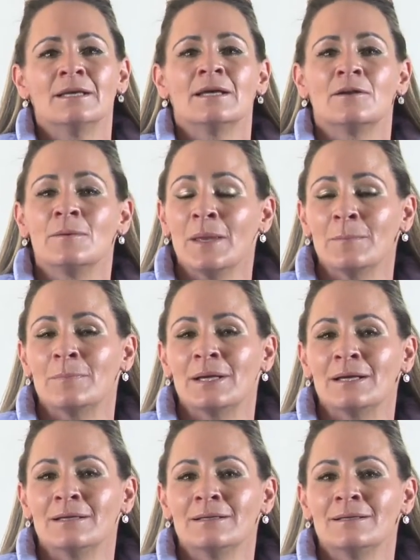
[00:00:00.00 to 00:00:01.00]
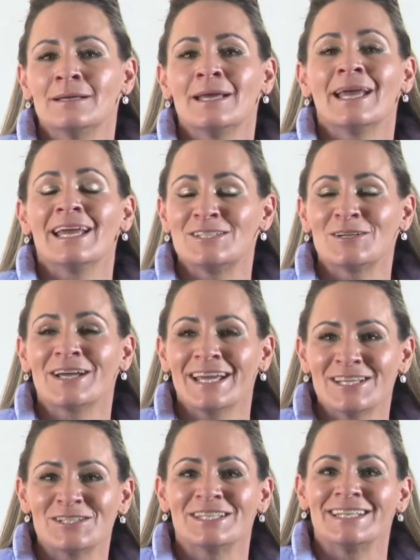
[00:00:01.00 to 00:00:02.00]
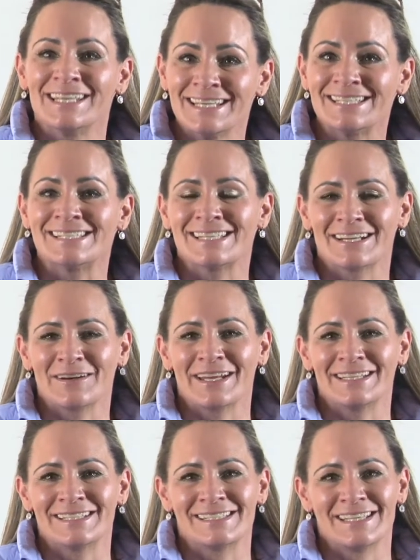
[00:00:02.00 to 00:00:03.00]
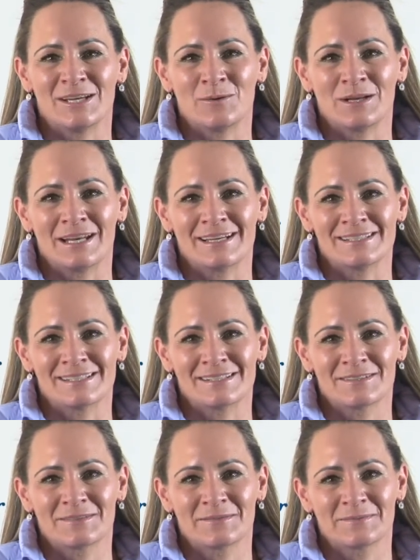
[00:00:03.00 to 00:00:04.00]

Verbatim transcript: Remember, Education is the greatest equalizer.